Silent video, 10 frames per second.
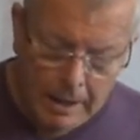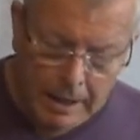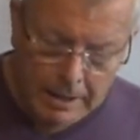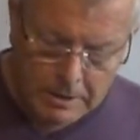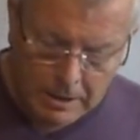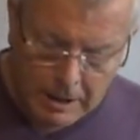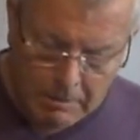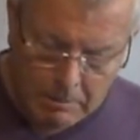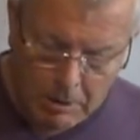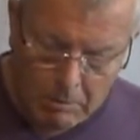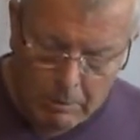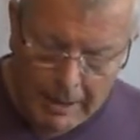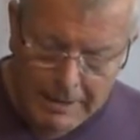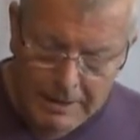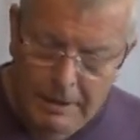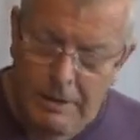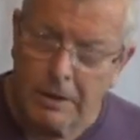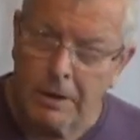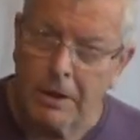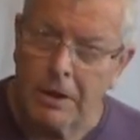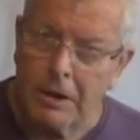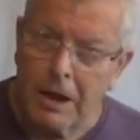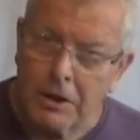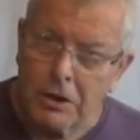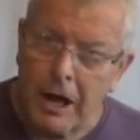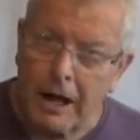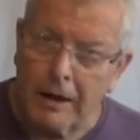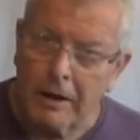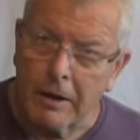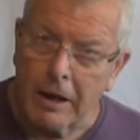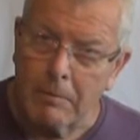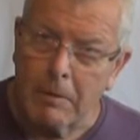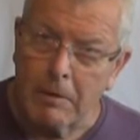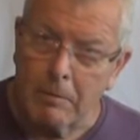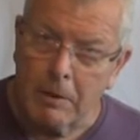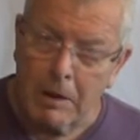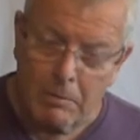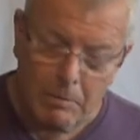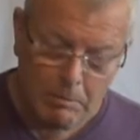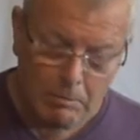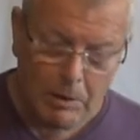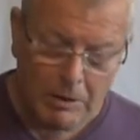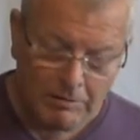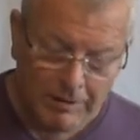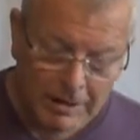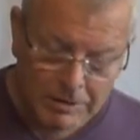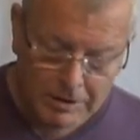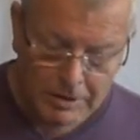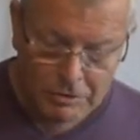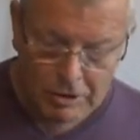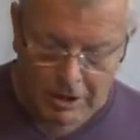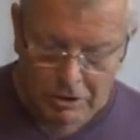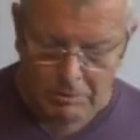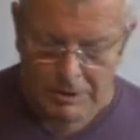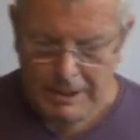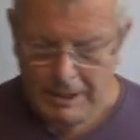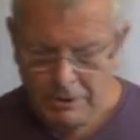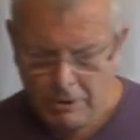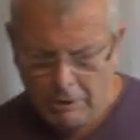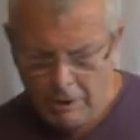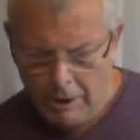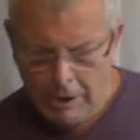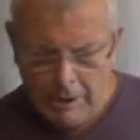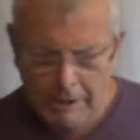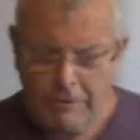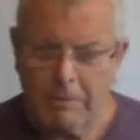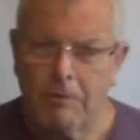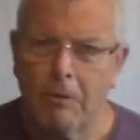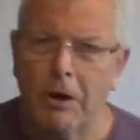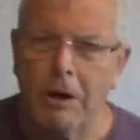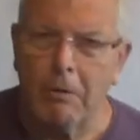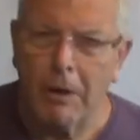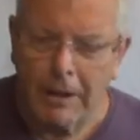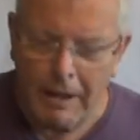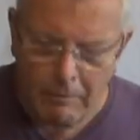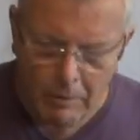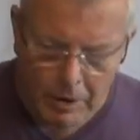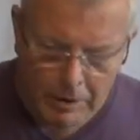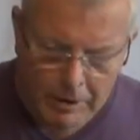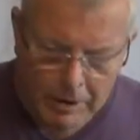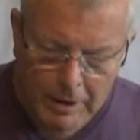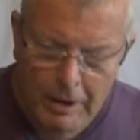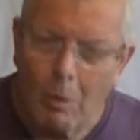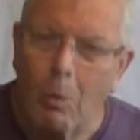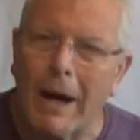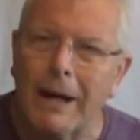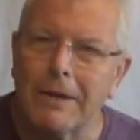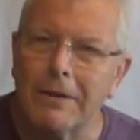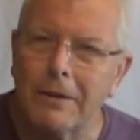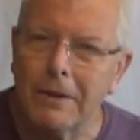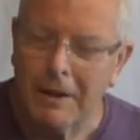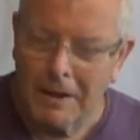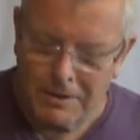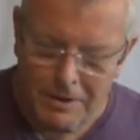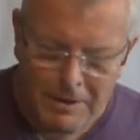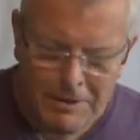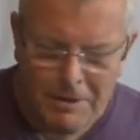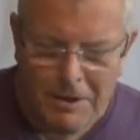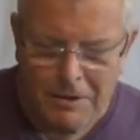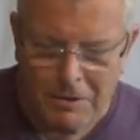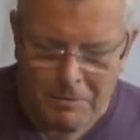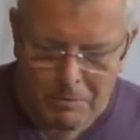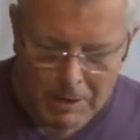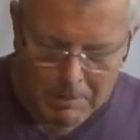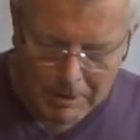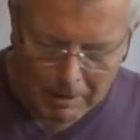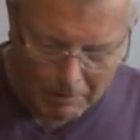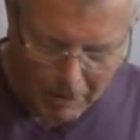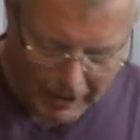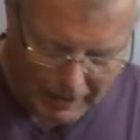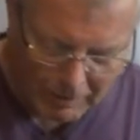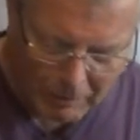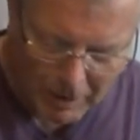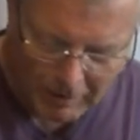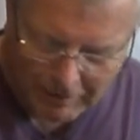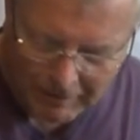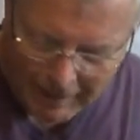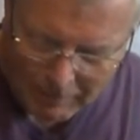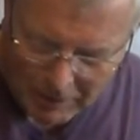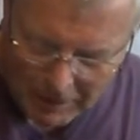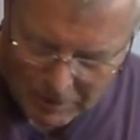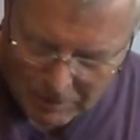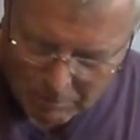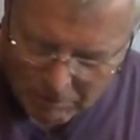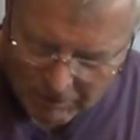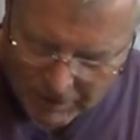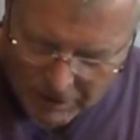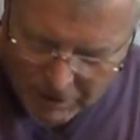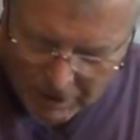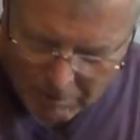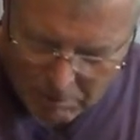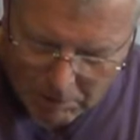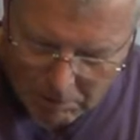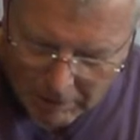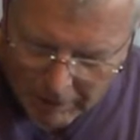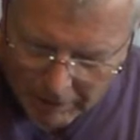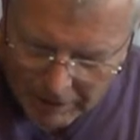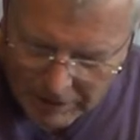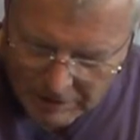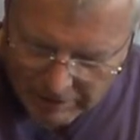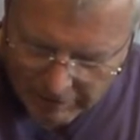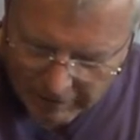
to keep my weight in check, keep my body fat in check, shall we say, because I've said before I don't like that word weight. People don't like the word fat, but it's got a brutally honest